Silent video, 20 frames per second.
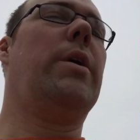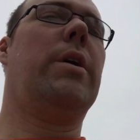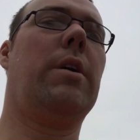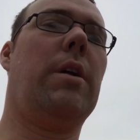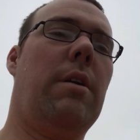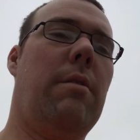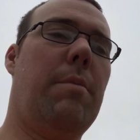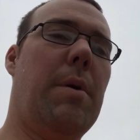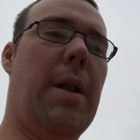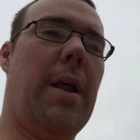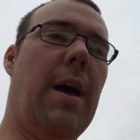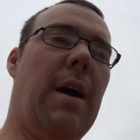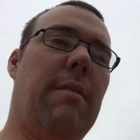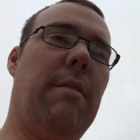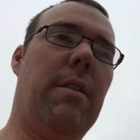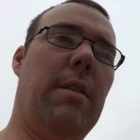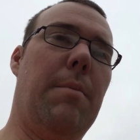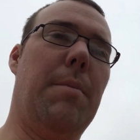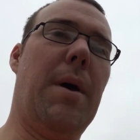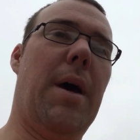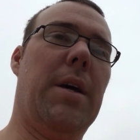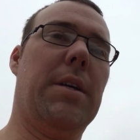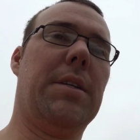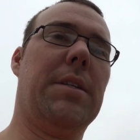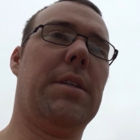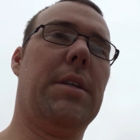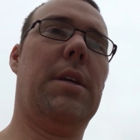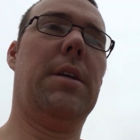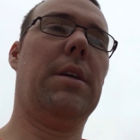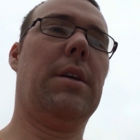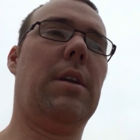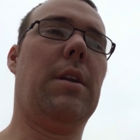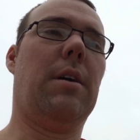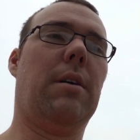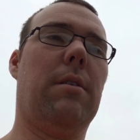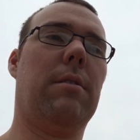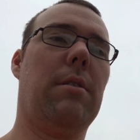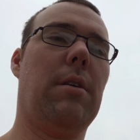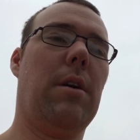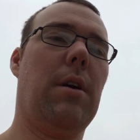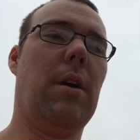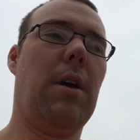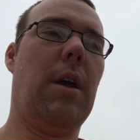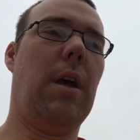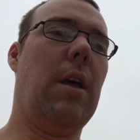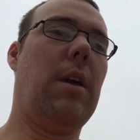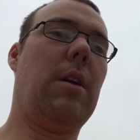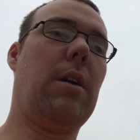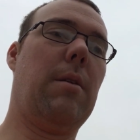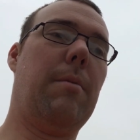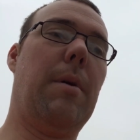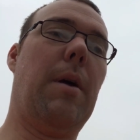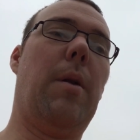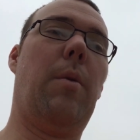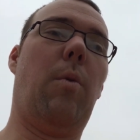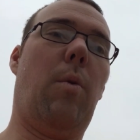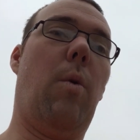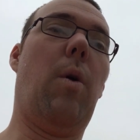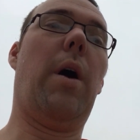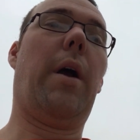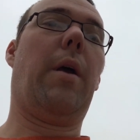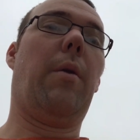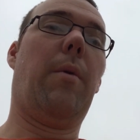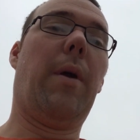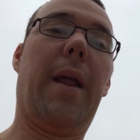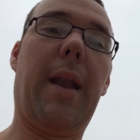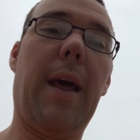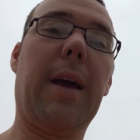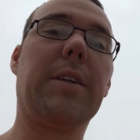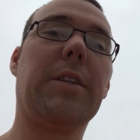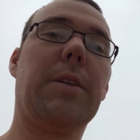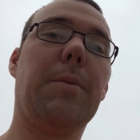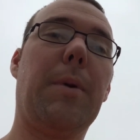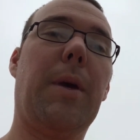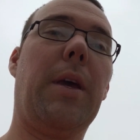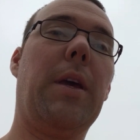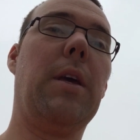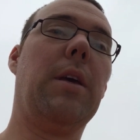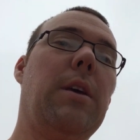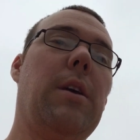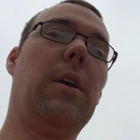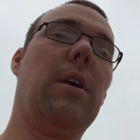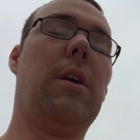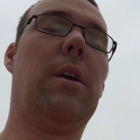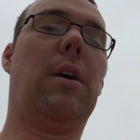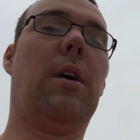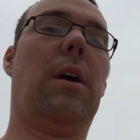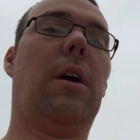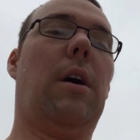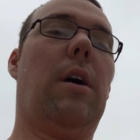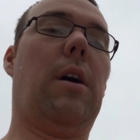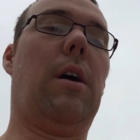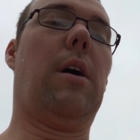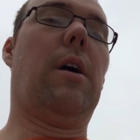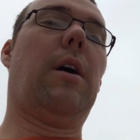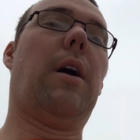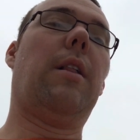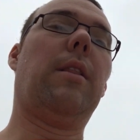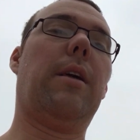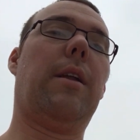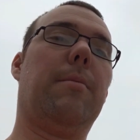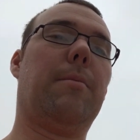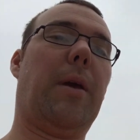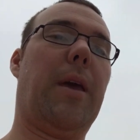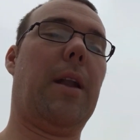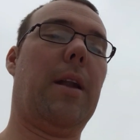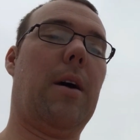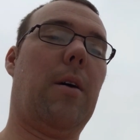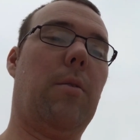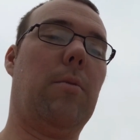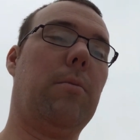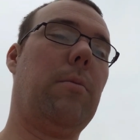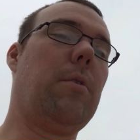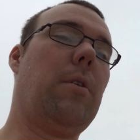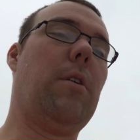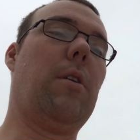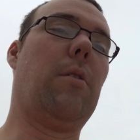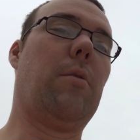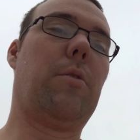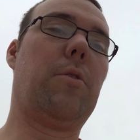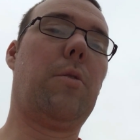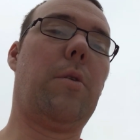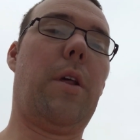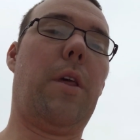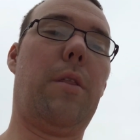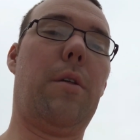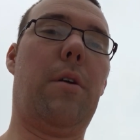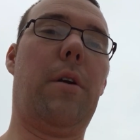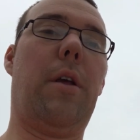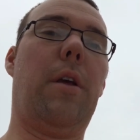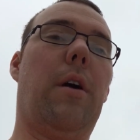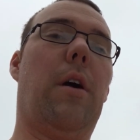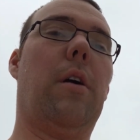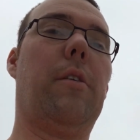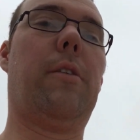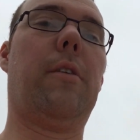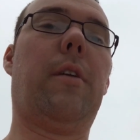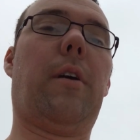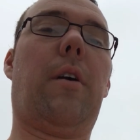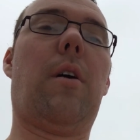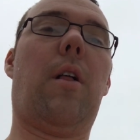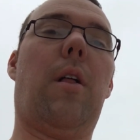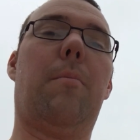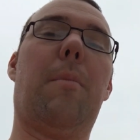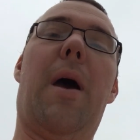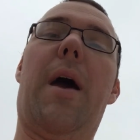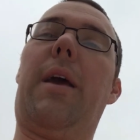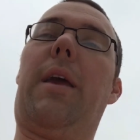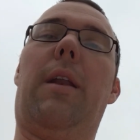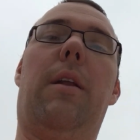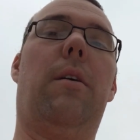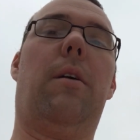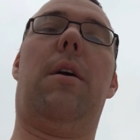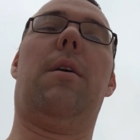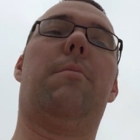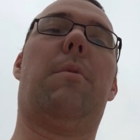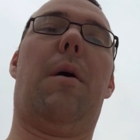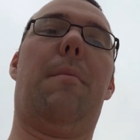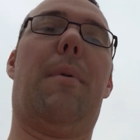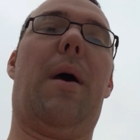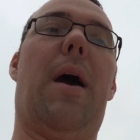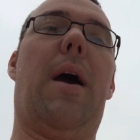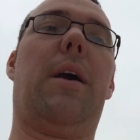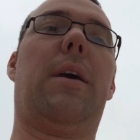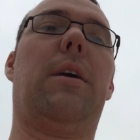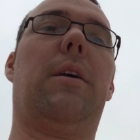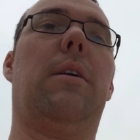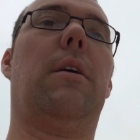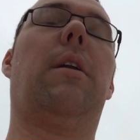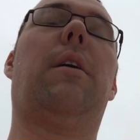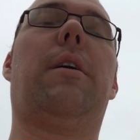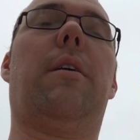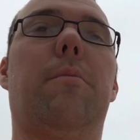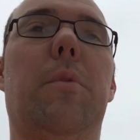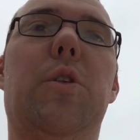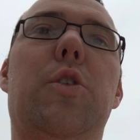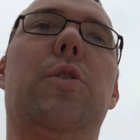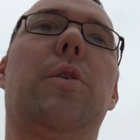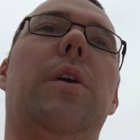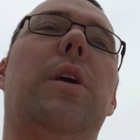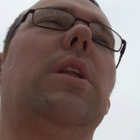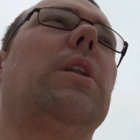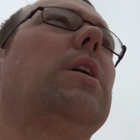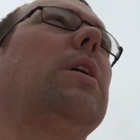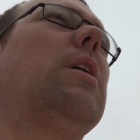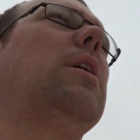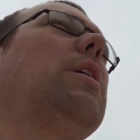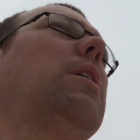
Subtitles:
we could have been having the best, you know, he could have been walking right next to me. I'll let him get out, you know, 20-30 yards, and then call him back, and he'll come right back, and I'll give him a treat,